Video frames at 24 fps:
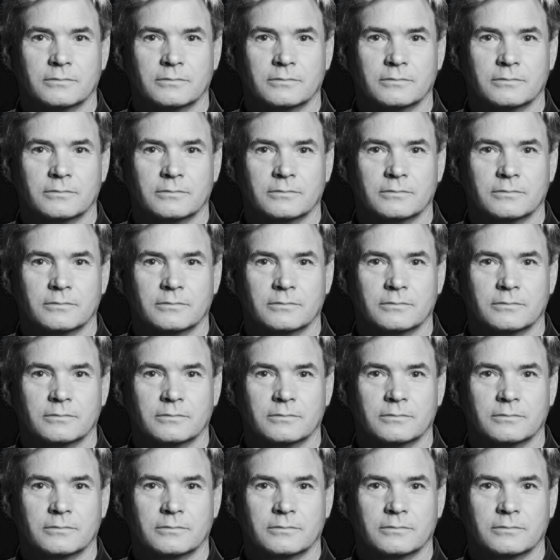
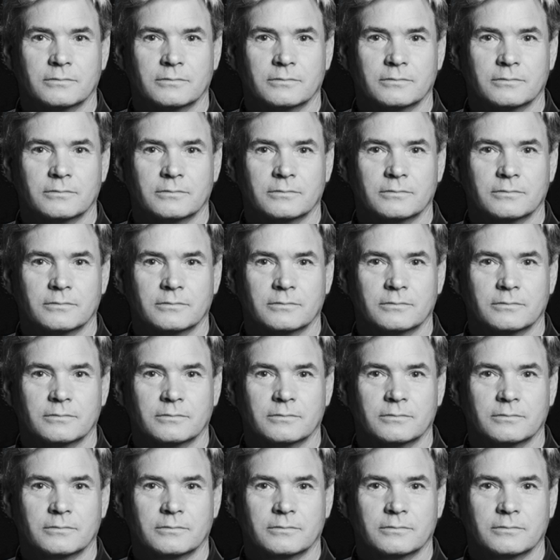
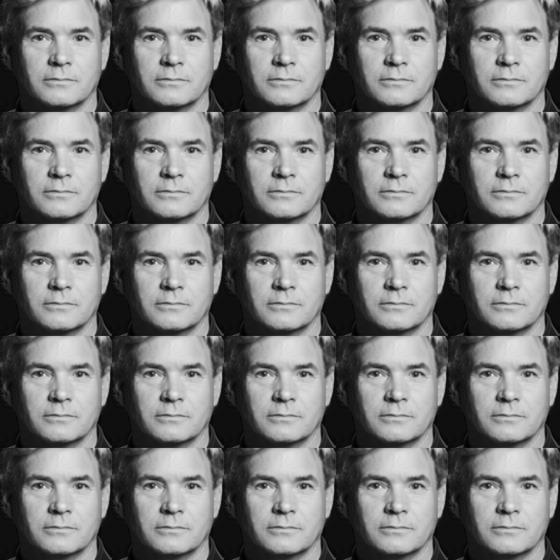
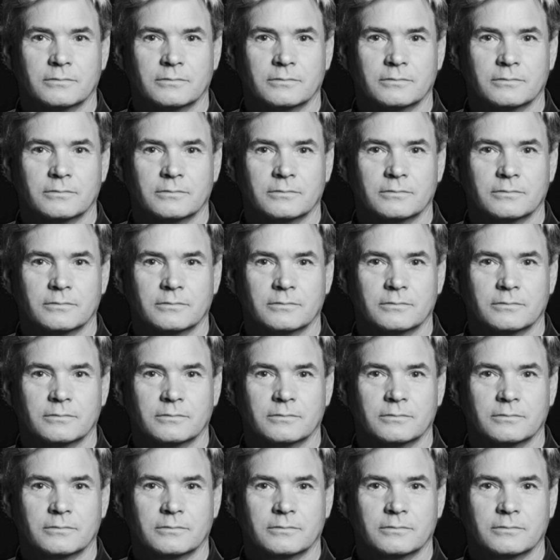
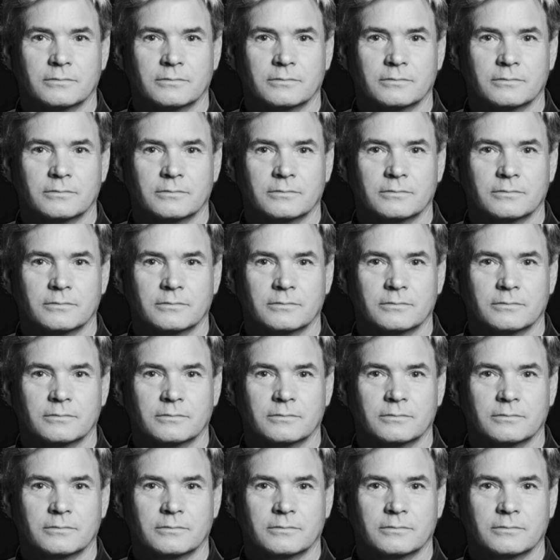
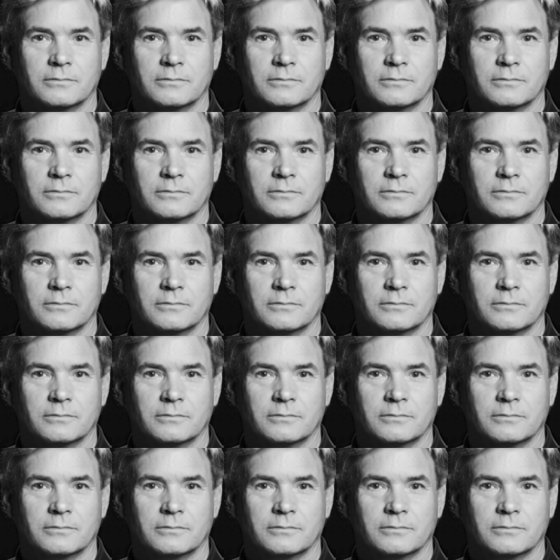
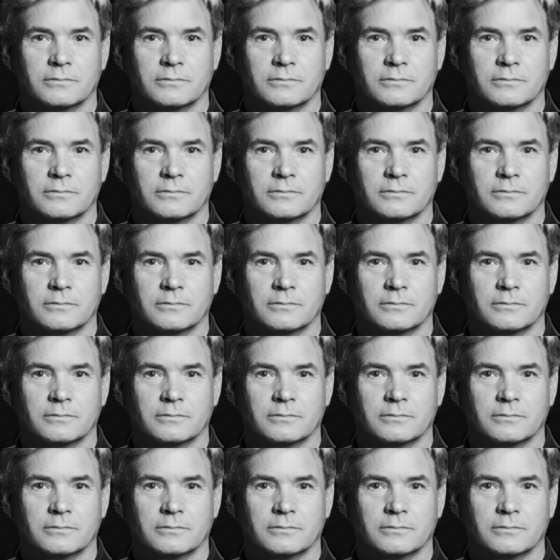
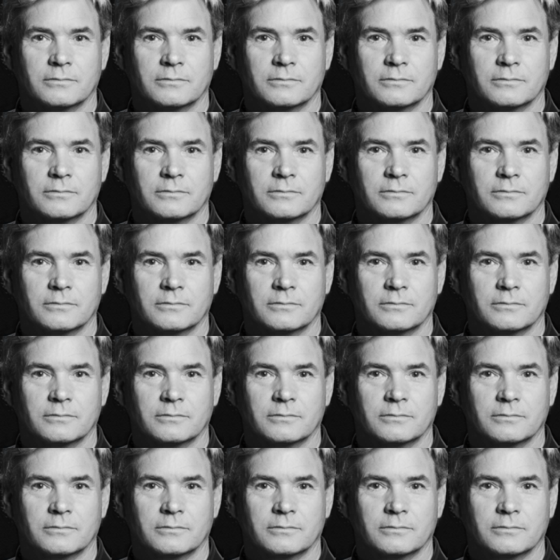This is a still picture; no speech is visible.